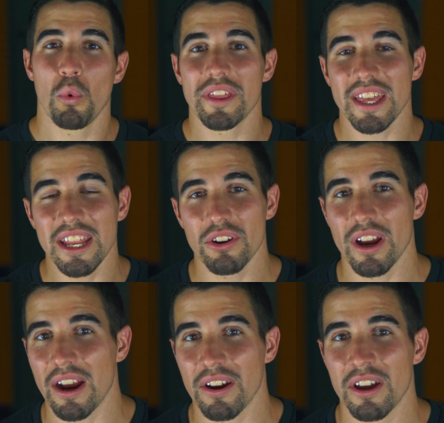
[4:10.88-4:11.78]
within your
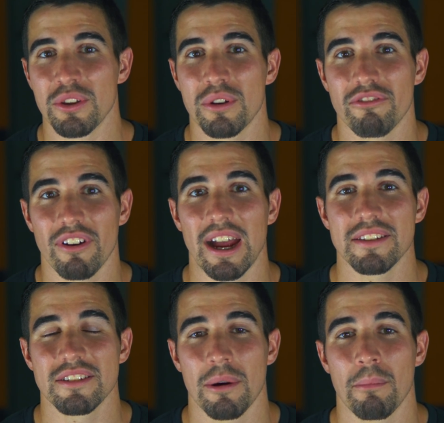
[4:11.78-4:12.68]
area you can
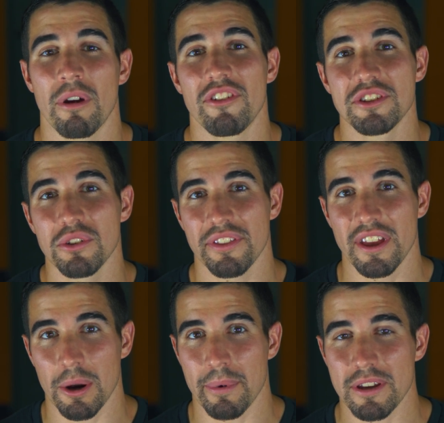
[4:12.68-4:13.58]
find some physical
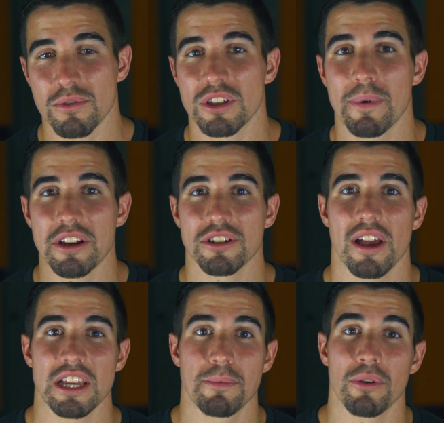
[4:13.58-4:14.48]
therapists who
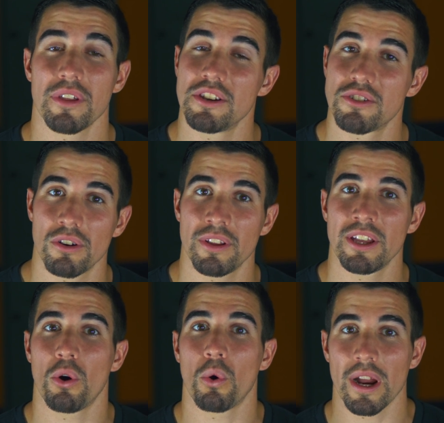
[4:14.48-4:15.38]
specialize both
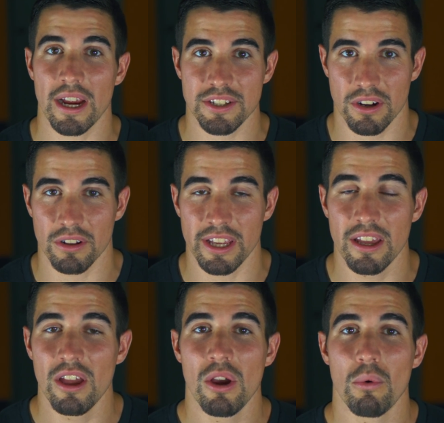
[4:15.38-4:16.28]
internally or
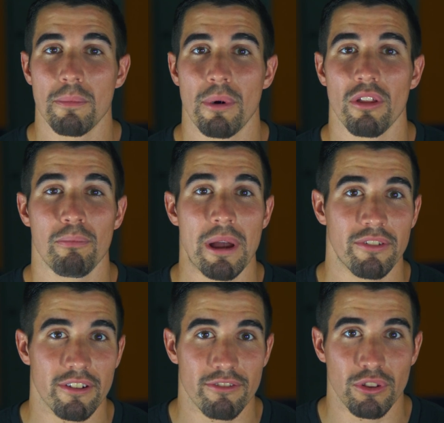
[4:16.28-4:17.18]
externally with both
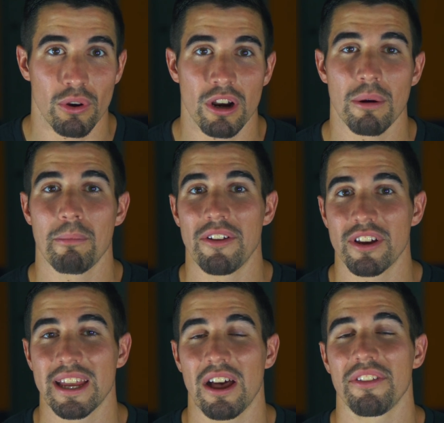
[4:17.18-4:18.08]
pelvic floor,
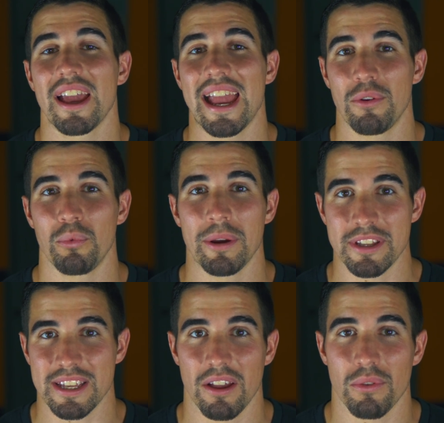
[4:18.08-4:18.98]
pelvic health, and
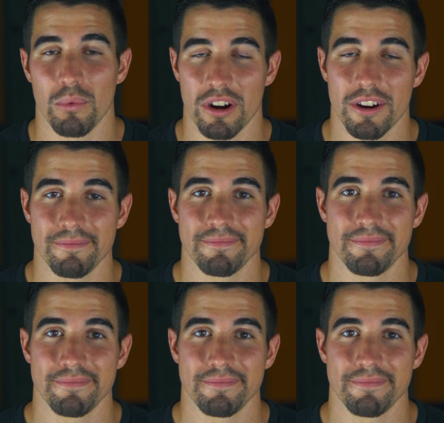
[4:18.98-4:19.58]
women's health work.